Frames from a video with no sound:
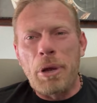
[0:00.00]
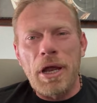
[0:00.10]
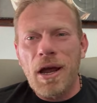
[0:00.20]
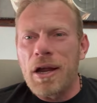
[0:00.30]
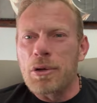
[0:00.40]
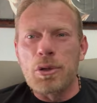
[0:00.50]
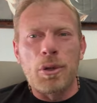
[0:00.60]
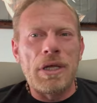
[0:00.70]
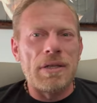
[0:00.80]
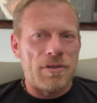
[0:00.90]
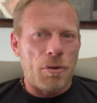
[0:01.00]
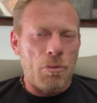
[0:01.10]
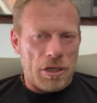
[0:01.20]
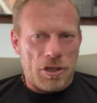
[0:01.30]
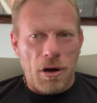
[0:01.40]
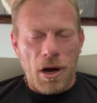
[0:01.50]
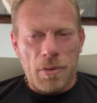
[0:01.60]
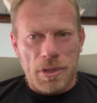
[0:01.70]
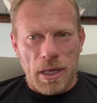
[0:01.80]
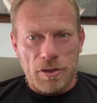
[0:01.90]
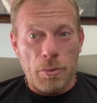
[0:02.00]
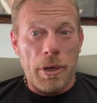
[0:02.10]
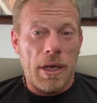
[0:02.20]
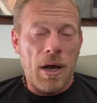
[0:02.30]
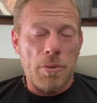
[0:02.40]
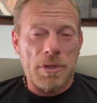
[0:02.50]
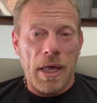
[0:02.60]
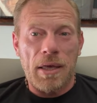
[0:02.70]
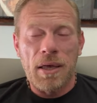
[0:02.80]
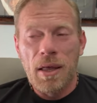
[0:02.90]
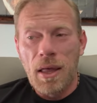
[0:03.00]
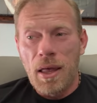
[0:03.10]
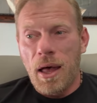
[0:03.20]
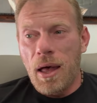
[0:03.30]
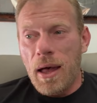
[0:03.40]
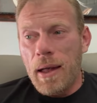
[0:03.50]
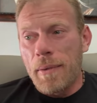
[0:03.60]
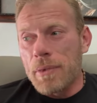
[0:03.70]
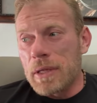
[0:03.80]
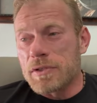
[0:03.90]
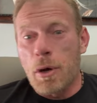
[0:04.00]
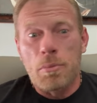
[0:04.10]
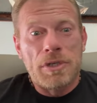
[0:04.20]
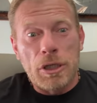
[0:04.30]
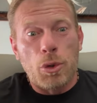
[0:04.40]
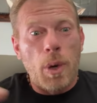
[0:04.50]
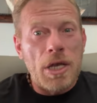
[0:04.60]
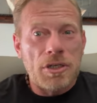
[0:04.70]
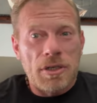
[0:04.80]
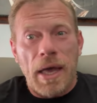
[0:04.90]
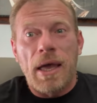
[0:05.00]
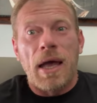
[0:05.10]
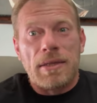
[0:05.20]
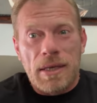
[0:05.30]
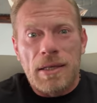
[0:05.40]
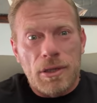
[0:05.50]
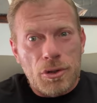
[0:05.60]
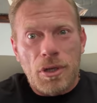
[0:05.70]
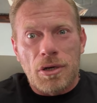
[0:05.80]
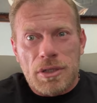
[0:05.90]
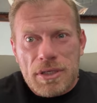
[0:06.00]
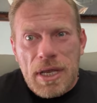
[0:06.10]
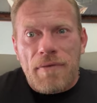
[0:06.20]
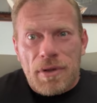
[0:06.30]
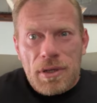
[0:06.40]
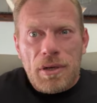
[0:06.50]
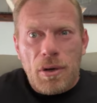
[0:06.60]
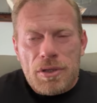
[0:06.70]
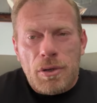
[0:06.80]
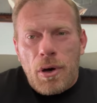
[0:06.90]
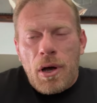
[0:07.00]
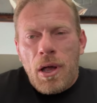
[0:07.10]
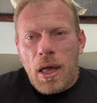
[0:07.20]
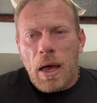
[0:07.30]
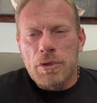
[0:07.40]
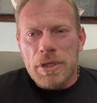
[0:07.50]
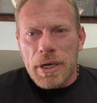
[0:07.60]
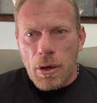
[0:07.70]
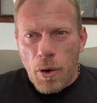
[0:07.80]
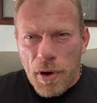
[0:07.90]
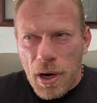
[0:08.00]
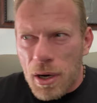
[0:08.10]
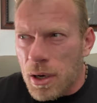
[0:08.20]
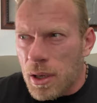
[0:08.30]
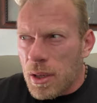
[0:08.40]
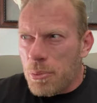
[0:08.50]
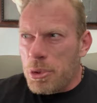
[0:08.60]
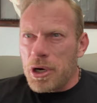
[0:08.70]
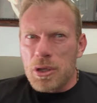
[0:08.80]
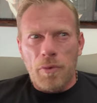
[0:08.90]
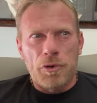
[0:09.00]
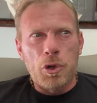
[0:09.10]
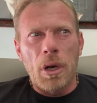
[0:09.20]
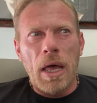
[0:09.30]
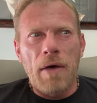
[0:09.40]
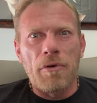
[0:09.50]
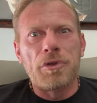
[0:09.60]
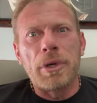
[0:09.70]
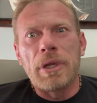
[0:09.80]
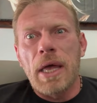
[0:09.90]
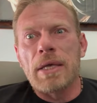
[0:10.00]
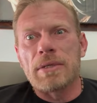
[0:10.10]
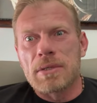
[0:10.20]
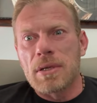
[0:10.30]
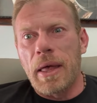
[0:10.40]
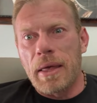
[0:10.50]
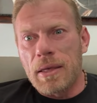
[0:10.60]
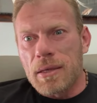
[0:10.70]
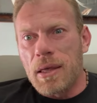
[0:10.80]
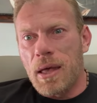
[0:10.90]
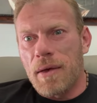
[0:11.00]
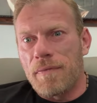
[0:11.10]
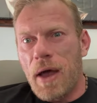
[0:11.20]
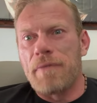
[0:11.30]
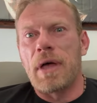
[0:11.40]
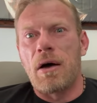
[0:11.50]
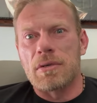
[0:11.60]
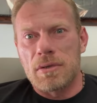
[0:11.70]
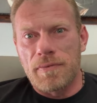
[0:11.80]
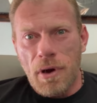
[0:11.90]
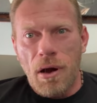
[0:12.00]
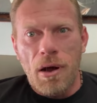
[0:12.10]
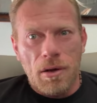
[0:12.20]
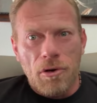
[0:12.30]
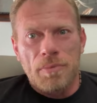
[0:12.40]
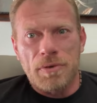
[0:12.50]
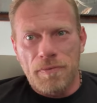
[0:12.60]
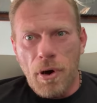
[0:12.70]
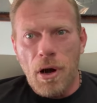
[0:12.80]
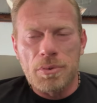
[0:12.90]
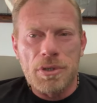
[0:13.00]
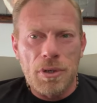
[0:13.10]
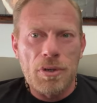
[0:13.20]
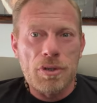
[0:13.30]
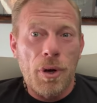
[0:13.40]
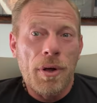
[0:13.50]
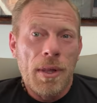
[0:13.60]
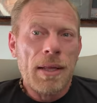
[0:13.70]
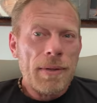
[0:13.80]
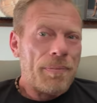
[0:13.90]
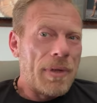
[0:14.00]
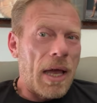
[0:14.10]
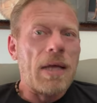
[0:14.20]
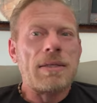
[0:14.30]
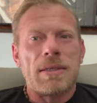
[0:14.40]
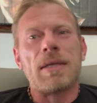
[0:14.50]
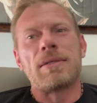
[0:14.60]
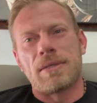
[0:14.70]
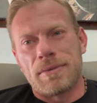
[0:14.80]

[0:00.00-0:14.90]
bigger, you don't need so much carbs, like so many carbs, like in some situations like I did in 2007, you know. So I was eating over a period of 2.5 or 3 days, like 5,000 of grams of carbs, you know. So yeah, it's